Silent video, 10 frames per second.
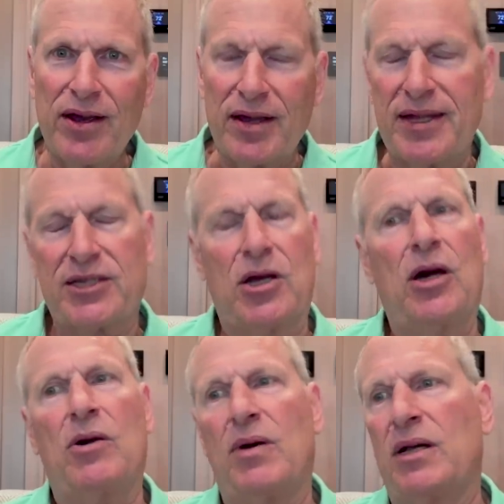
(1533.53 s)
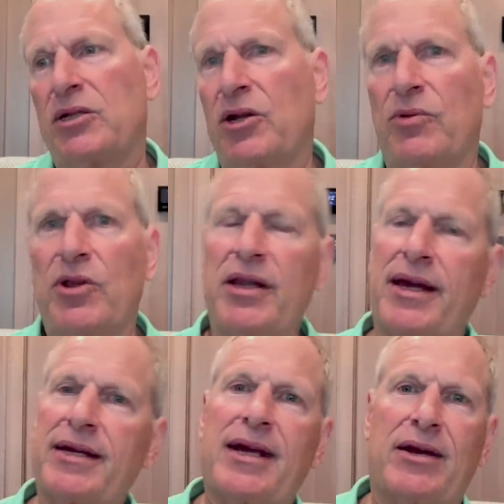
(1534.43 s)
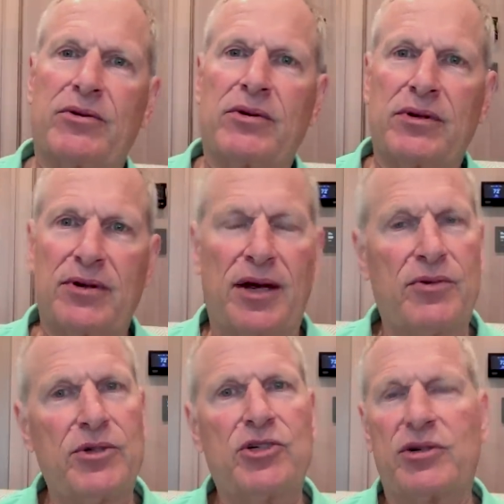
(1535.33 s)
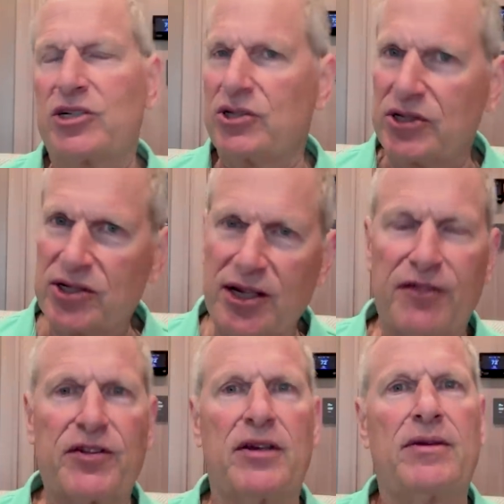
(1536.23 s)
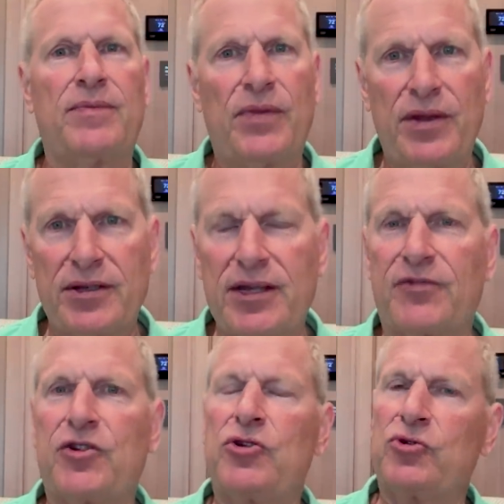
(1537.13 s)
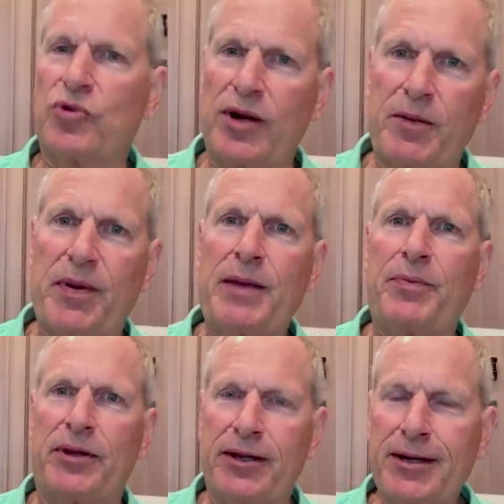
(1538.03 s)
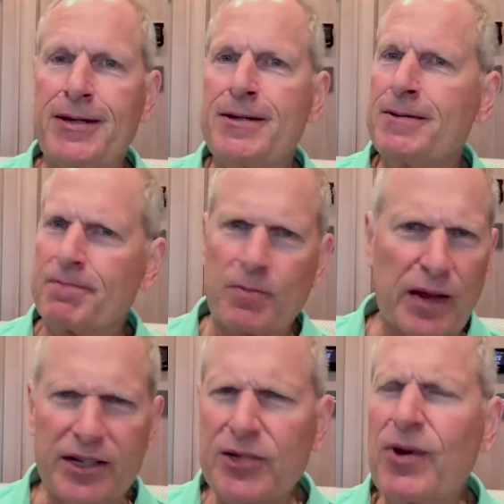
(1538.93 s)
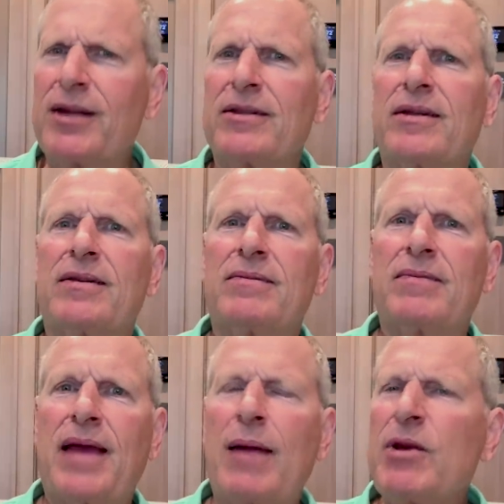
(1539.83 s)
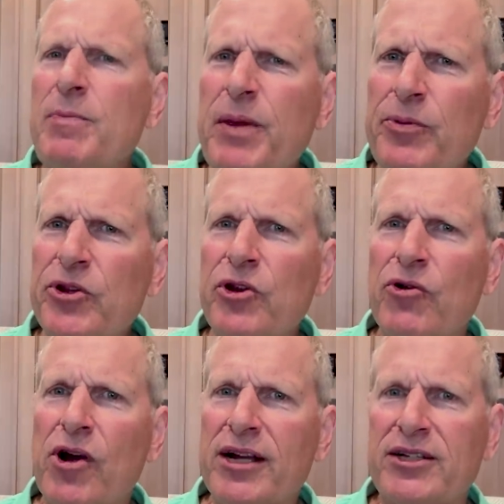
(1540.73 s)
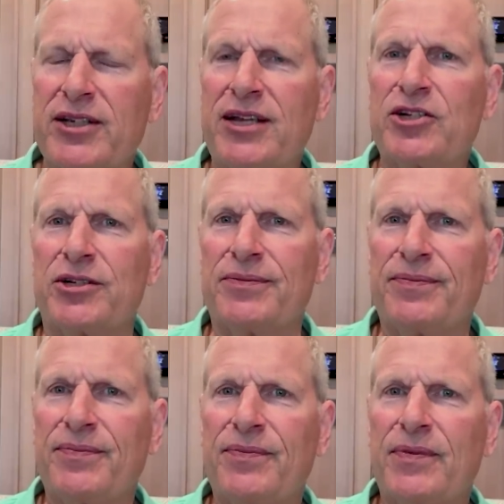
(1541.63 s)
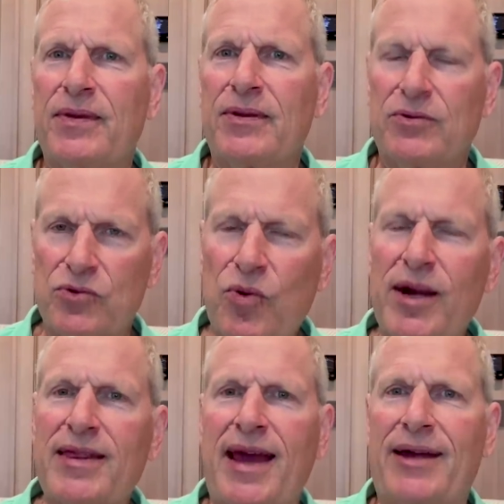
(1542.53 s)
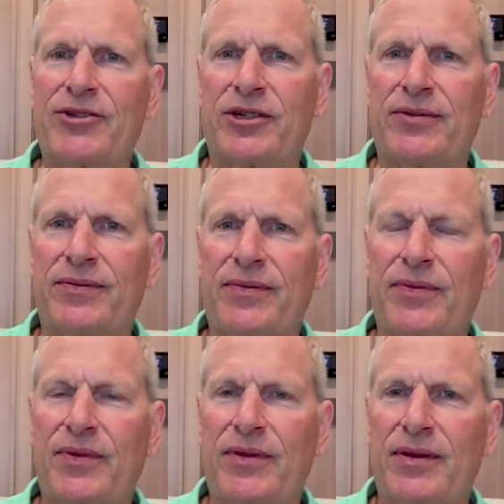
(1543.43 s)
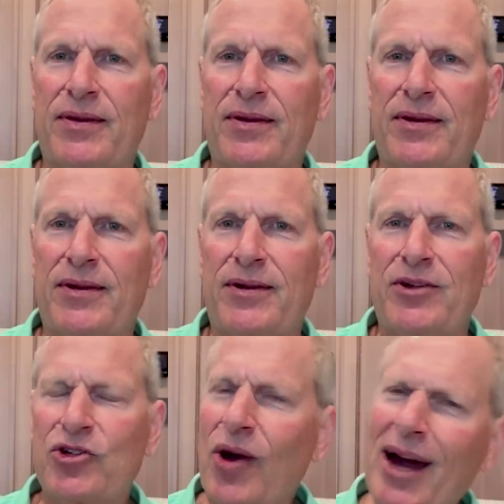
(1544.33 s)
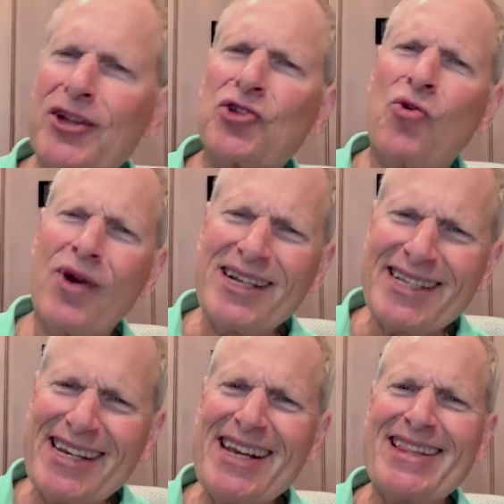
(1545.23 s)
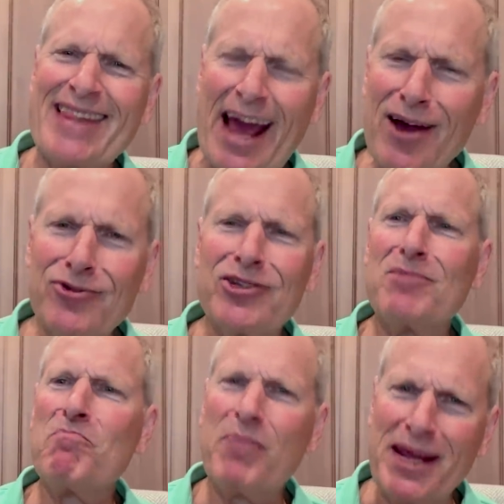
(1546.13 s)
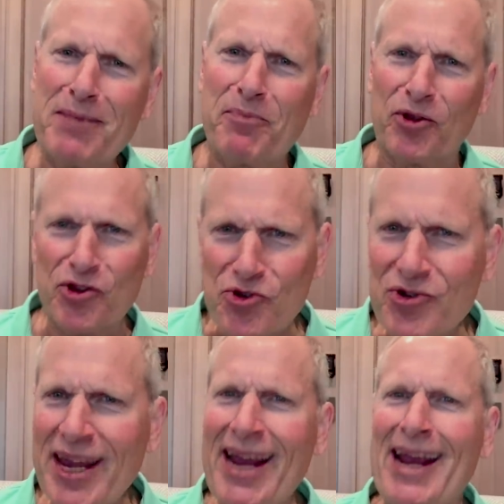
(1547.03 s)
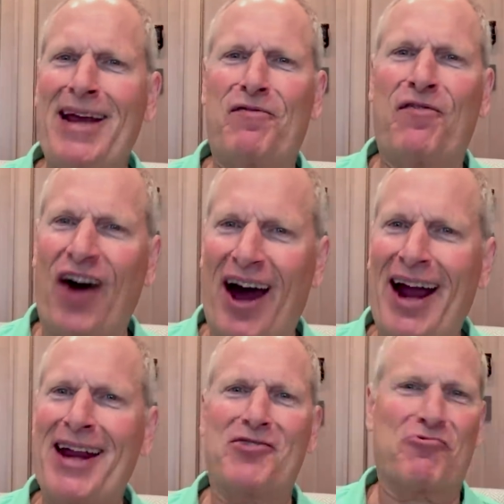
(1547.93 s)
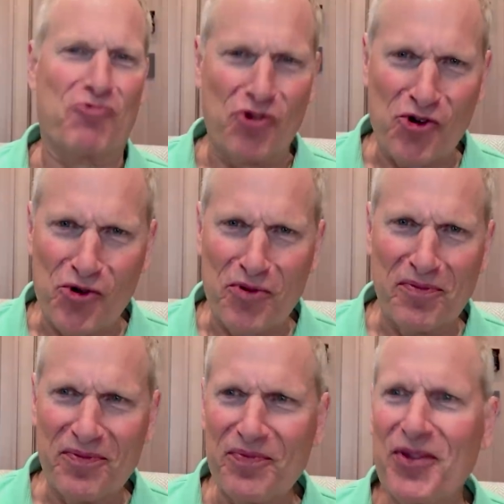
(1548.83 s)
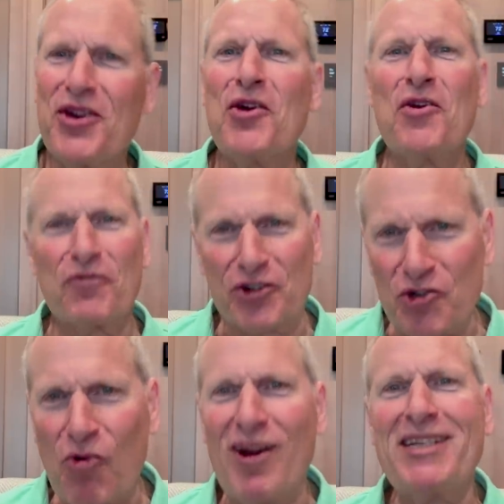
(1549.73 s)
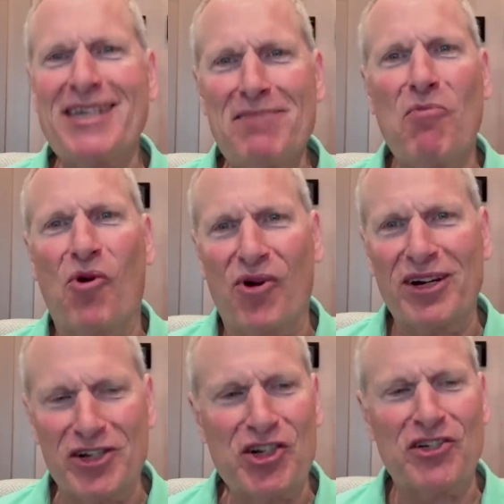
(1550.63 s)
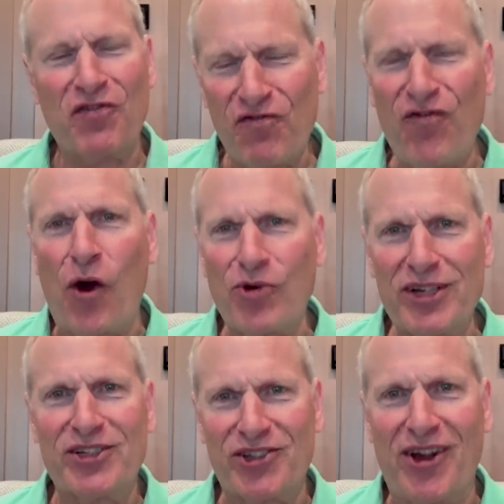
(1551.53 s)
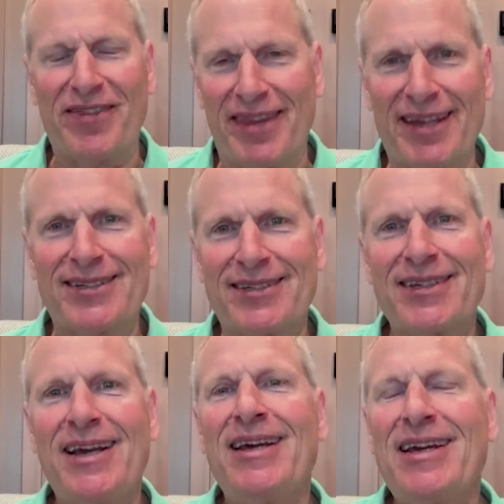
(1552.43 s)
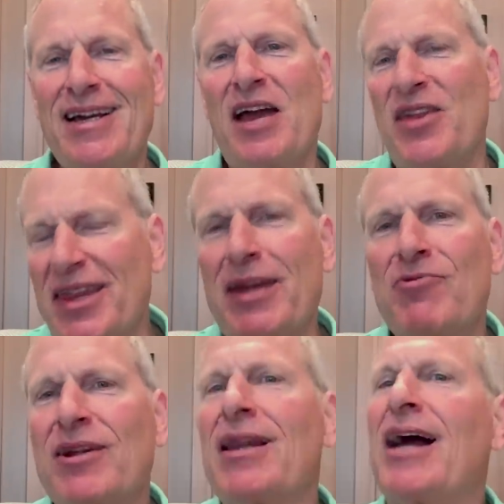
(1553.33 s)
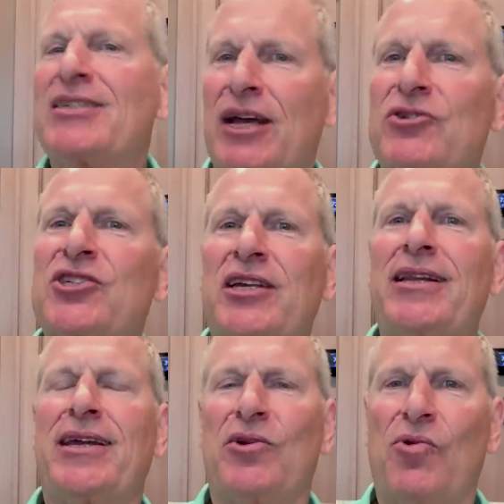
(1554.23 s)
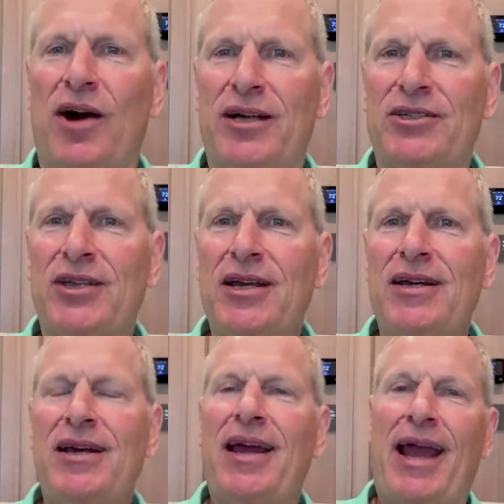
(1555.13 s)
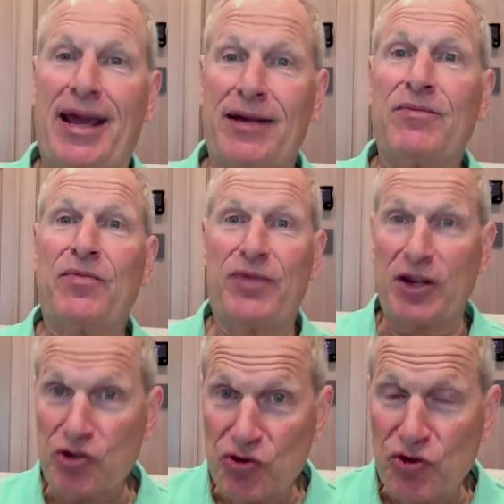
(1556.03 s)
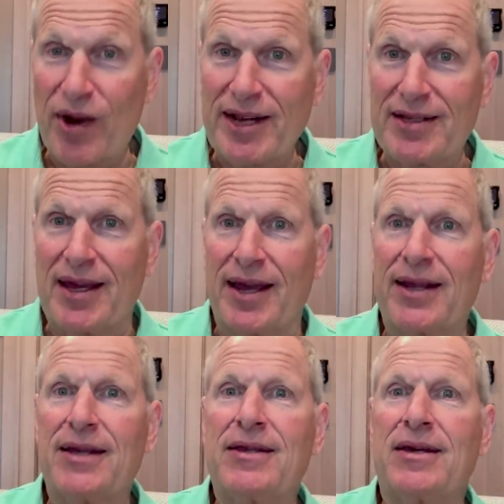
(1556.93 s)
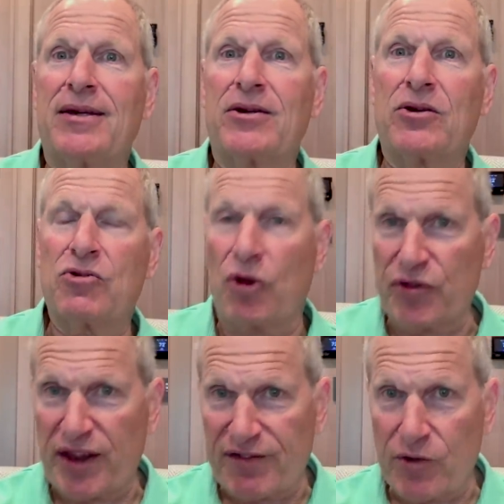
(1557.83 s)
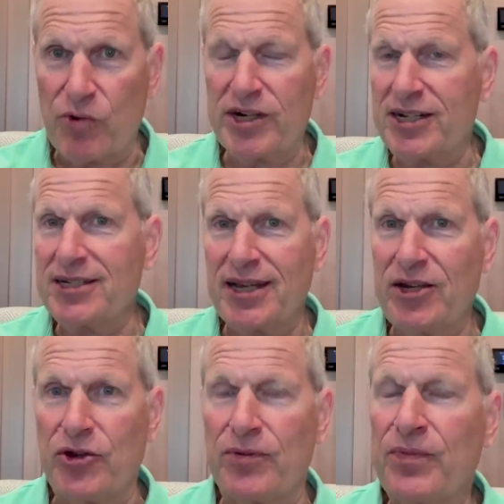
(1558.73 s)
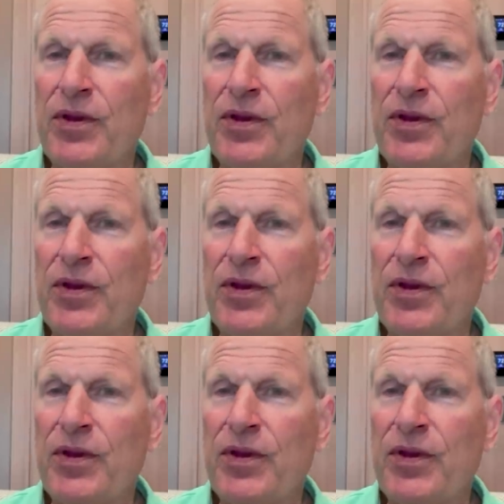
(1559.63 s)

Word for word: And they say, oh, well, you know, with all the headcount uh, restrictions, it's tough to tough to do 20 people. I'd say, well, how many people in your organization? 20,000. So out of 20,000 people, you can't find room for 20 more to just focus on this. And then they'd realize how silly it was and they do the right thing and the growth effort would continue